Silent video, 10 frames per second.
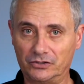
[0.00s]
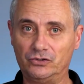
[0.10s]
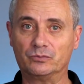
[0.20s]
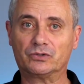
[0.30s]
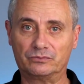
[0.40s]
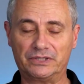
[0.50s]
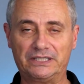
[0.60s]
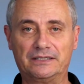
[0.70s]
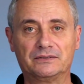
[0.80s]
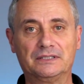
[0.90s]
Little humor
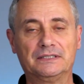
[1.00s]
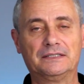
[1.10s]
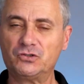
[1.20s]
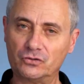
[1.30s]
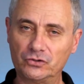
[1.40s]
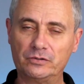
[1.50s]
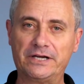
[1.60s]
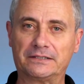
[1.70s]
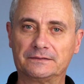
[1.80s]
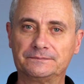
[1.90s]
right now. What's holding you
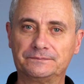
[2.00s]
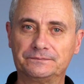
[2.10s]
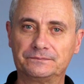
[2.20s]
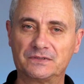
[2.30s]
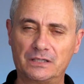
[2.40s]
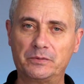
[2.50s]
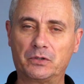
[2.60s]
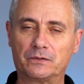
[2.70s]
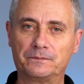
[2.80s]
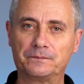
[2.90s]
back? Tell me
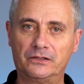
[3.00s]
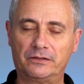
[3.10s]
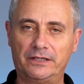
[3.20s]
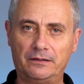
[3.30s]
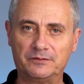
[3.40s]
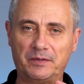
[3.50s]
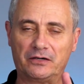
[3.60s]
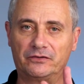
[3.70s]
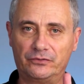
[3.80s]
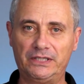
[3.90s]
more. And here comes
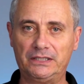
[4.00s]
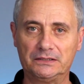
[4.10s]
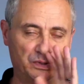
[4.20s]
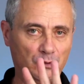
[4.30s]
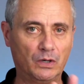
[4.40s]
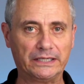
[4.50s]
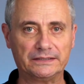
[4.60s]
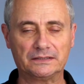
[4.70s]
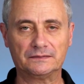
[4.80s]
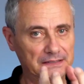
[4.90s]
part three, be
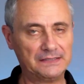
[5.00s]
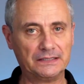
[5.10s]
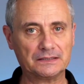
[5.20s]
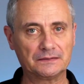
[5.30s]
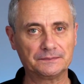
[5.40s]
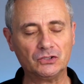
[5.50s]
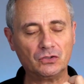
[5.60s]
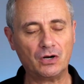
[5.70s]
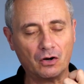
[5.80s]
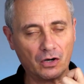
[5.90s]
quiet, let it sit. And
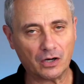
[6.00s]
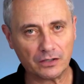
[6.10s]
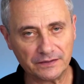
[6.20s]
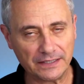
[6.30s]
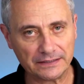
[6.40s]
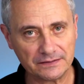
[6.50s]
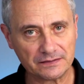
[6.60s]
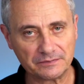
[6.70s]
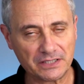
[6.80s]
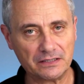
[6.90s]
you know how hard that
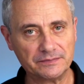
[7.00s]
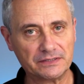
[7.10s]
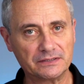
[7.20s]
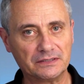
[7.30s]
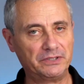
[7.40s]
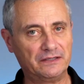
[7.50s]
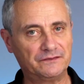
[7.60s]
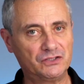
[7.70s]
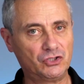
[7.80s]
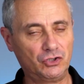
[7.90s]
is sometimes? Where we
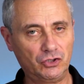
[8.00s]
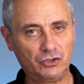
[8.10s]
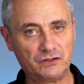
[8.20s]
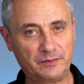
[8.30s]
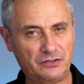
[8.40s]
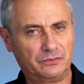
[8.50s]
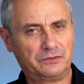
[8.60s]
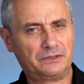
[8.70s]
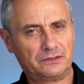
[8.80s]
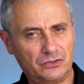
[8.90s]
have this urge, especially
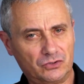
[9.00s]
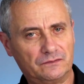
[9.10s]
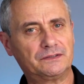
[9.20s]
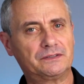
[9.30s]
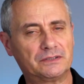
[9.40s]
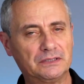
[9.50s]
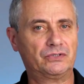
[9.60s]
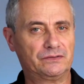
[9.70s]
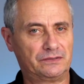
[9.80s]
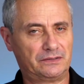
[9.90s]
when we're a little nervous,
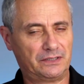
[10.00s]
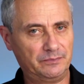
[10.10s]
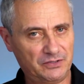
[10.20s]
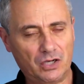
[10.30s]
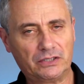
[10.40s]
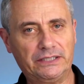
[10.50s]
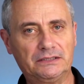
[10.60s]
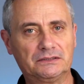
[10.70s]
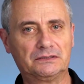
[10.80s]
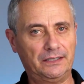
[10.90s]
to just keep
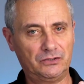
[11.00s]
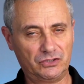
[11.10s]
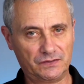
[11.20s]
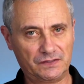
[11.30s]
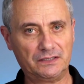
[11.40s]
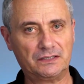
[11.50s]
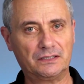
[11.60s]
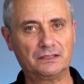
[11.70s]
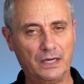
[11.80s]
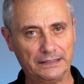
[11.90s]
talking. And you just
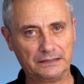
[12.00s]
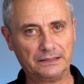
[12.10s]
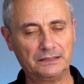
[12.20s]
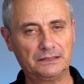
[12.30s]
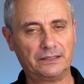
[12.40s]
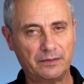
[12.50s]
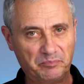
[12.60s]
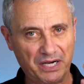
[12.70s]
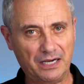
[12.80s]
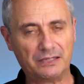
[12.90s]
sit quietly. Let
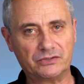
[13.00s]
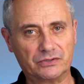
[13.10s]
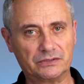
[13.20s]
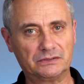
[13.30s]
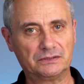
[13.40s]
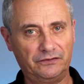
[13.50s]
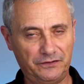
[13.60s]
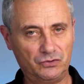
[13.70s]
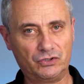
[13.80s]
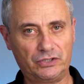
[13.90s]
them ponder the
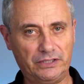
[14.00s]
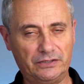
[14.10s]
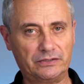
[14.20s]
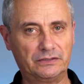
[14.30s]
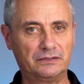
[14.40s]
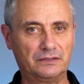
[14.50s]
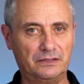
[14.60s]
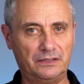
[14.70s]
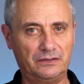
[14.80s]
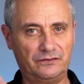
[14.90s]
future here
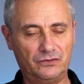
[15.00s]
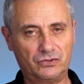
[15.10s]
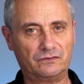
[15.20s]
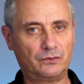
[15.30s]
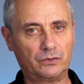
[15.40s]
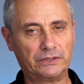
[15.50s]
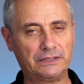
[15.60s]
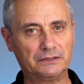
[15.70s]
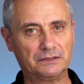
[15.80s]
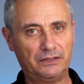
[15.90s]
and the future in
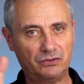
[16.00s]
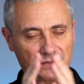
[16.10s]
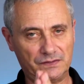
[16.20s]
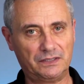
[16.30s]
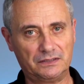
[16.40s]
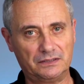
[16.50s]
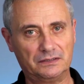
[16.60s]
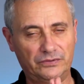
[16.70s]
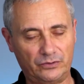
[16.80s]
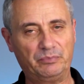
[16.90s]
Florida. And you just sit
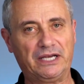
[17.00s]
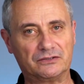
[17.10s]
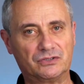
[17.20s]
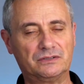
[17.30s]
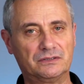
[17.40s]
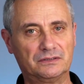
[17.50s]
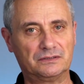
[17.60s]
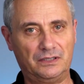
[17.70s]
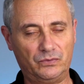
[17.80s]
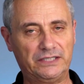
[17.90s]
with compassion
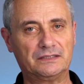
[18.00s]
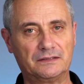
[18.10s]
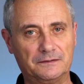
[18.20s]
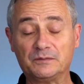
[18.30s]
and wait.